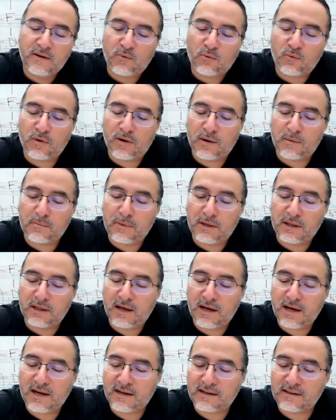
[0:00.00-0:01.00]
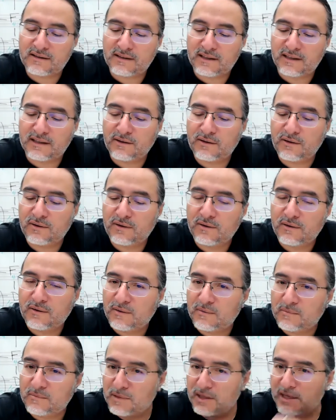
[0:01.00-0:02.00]
where melodically,
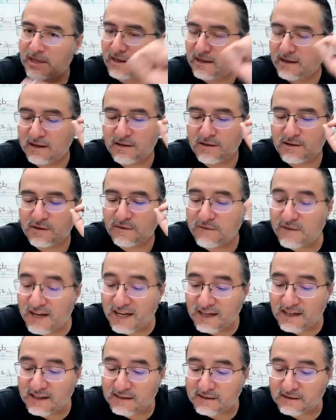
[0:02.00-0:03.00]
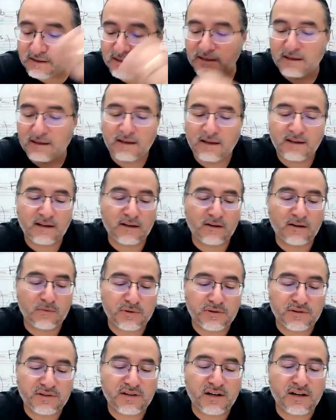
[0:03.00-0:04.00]
meaning intervallically, they
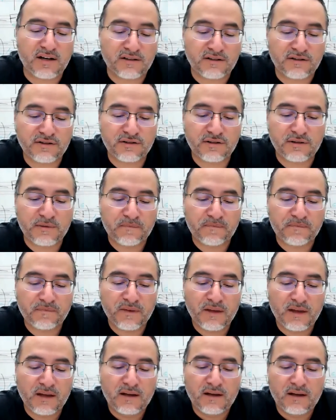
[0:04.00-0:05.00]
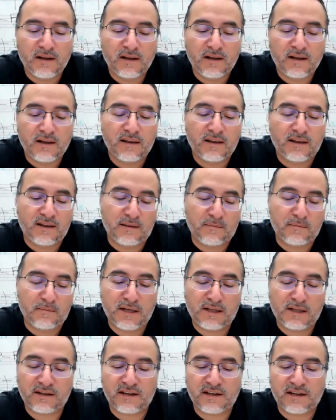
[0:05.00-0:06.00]
almost touch. The
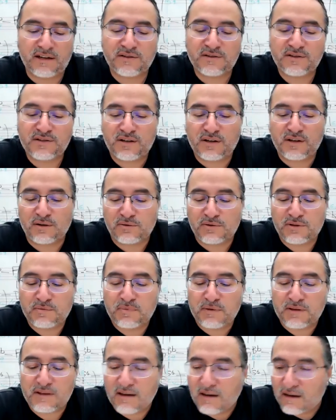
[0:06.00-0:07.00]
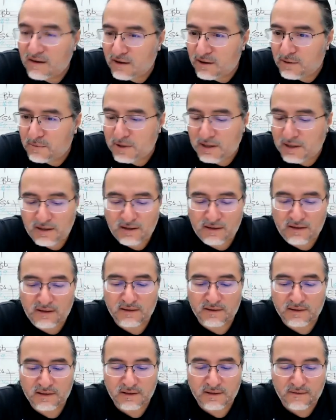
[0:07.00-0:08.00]
melody is close, but the harmony
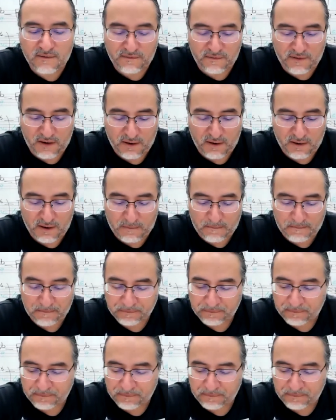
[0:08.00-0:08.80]
is far.